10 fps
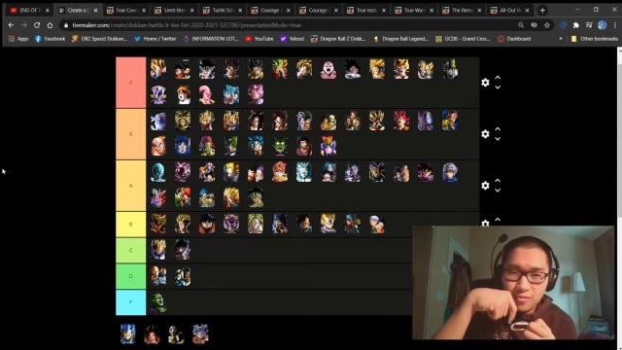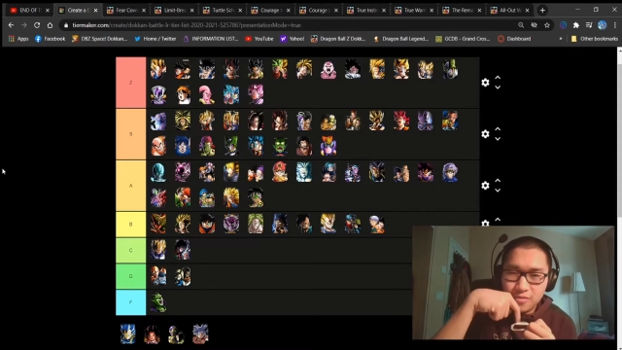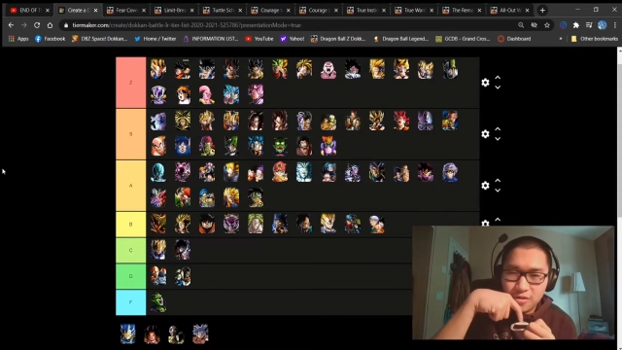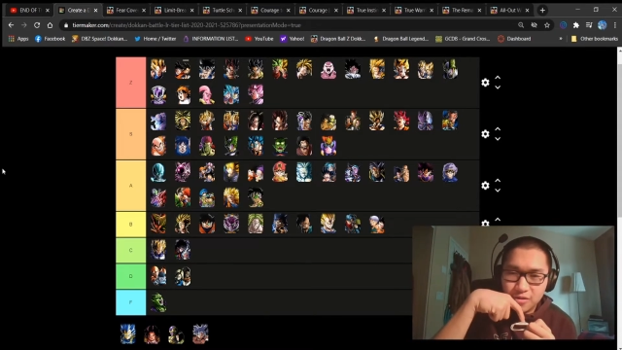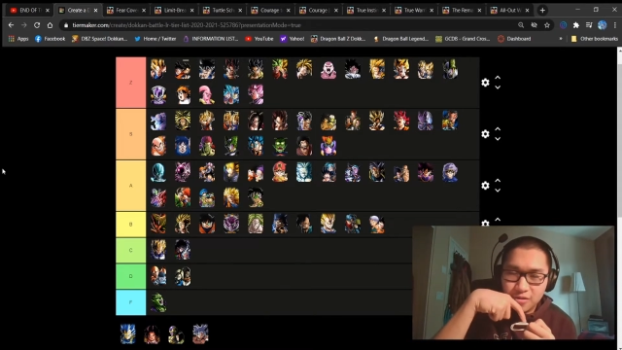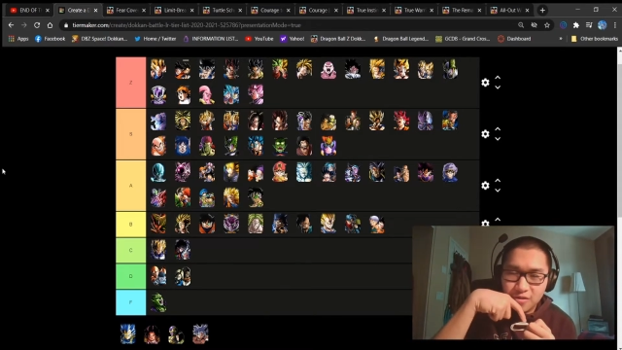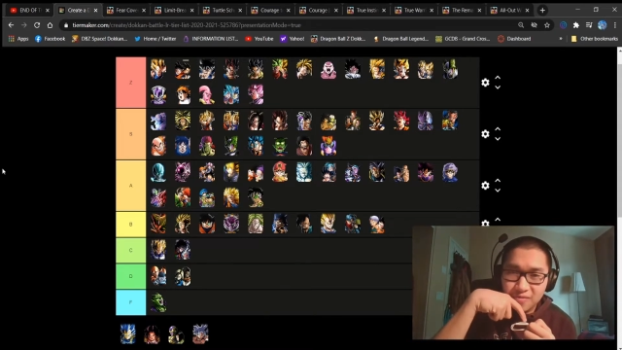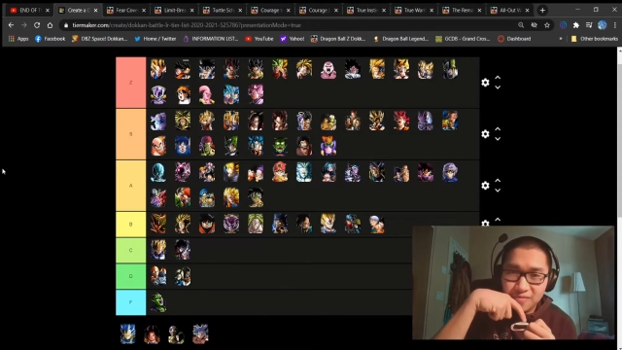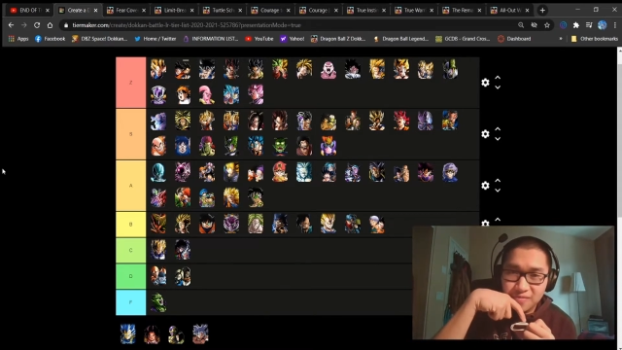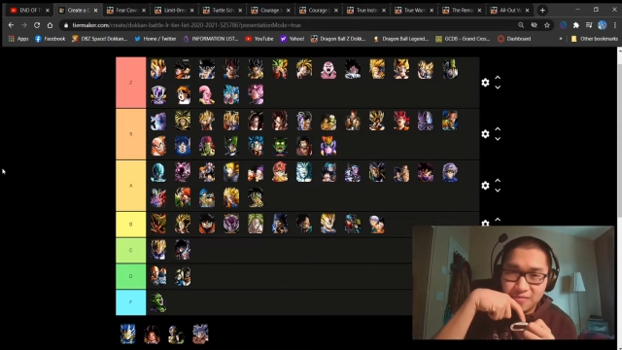But
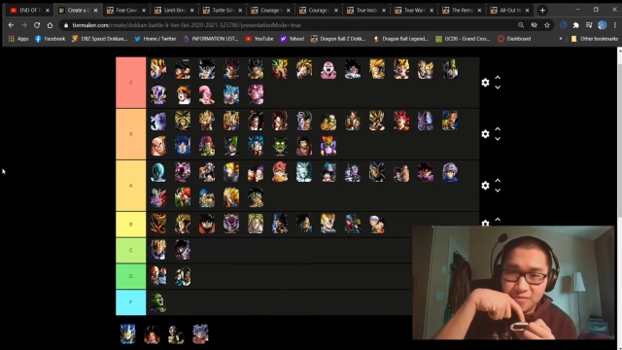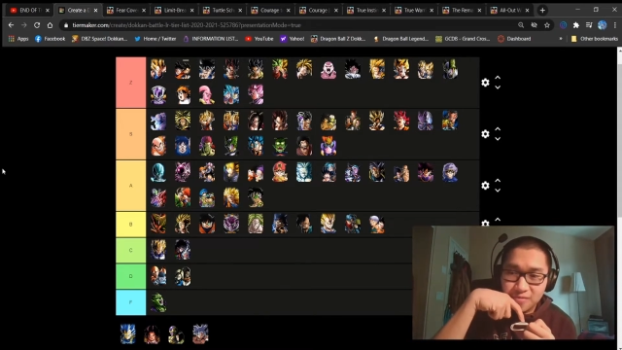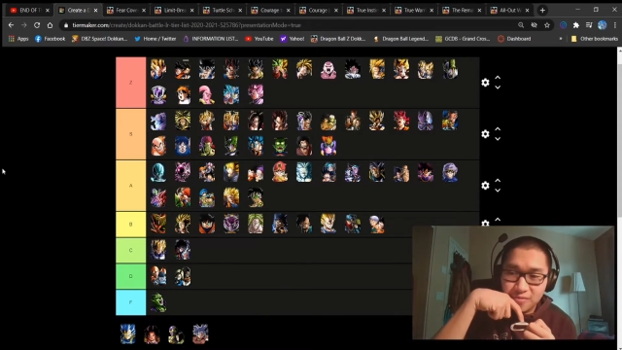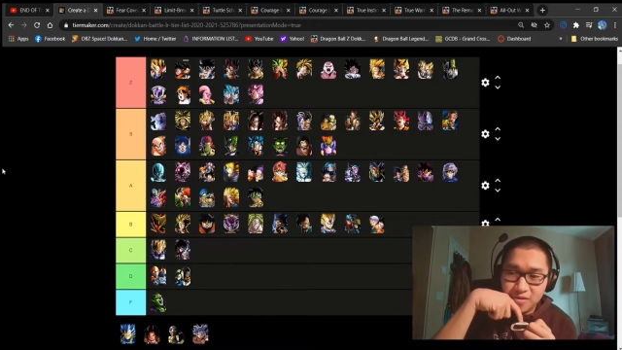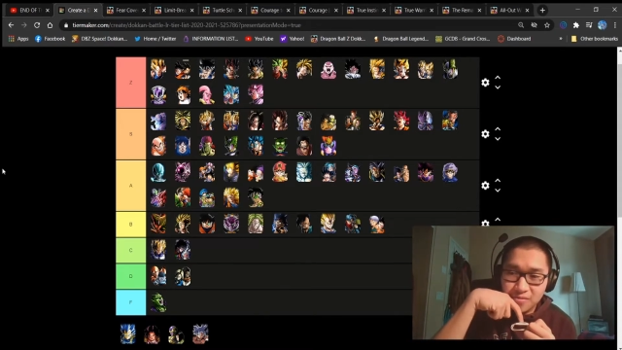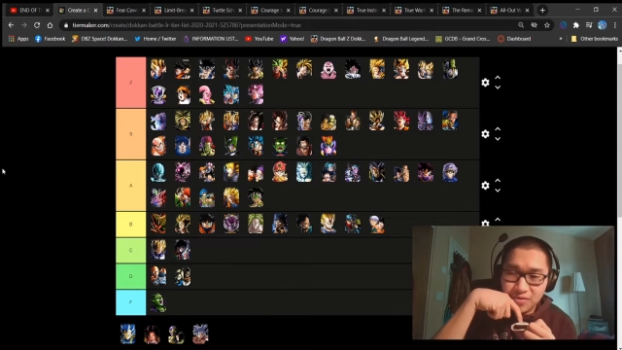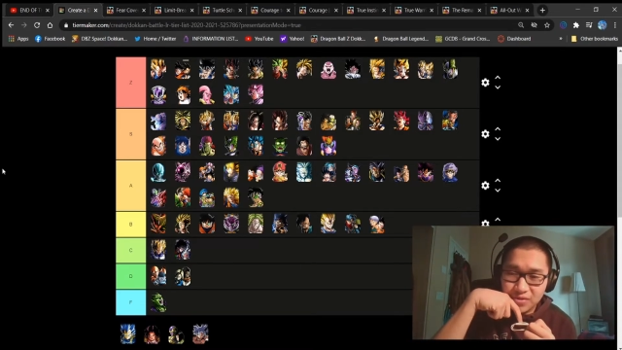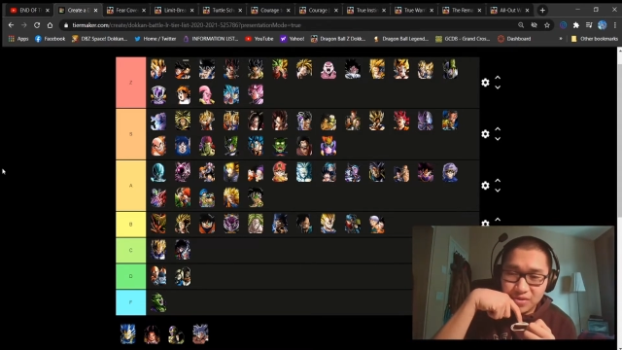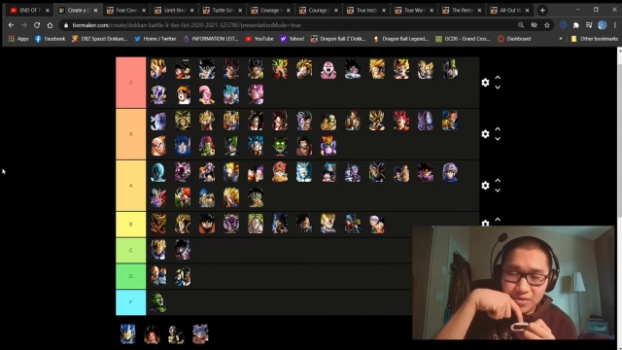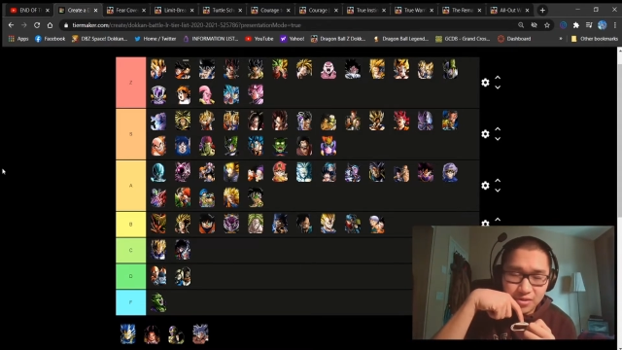if we ever
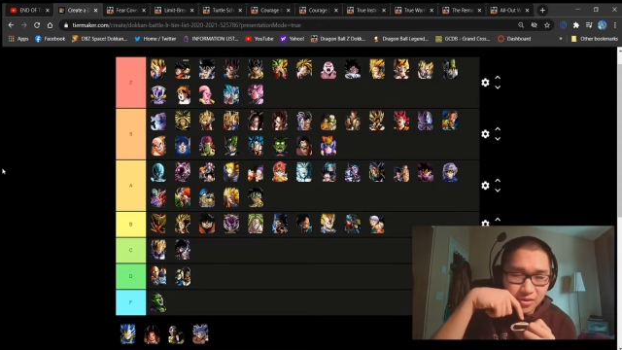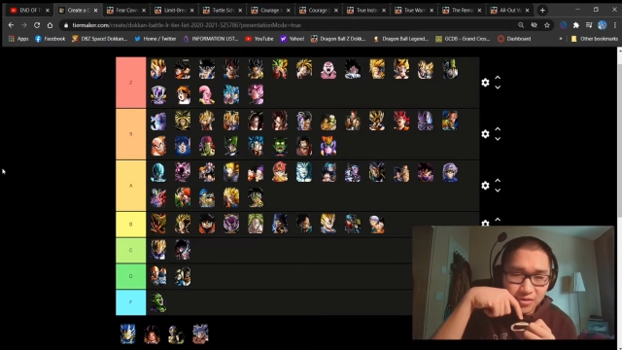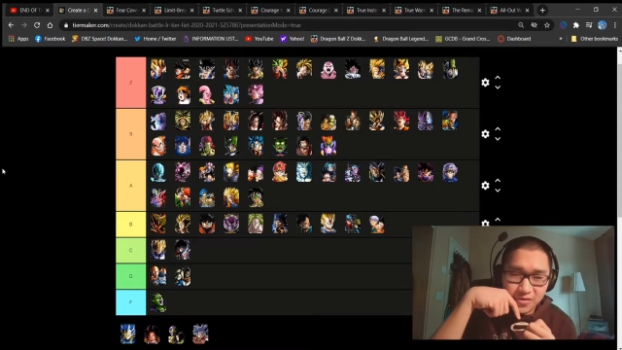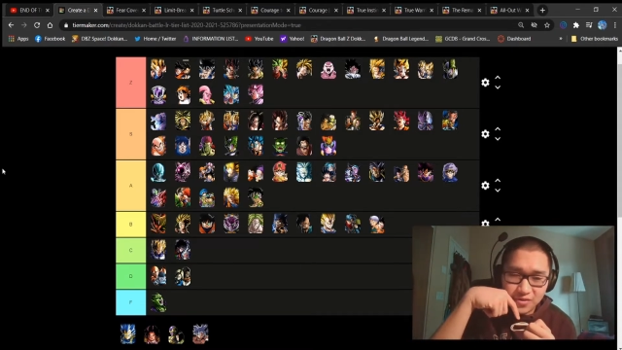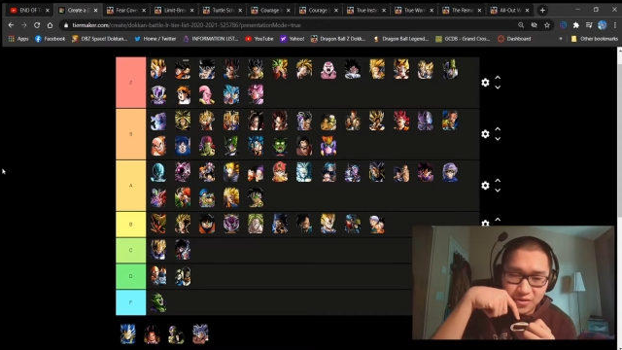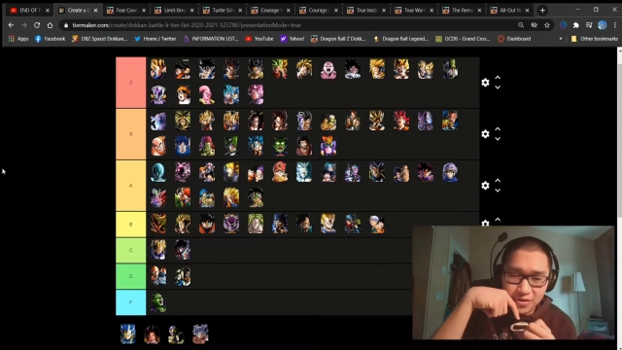see his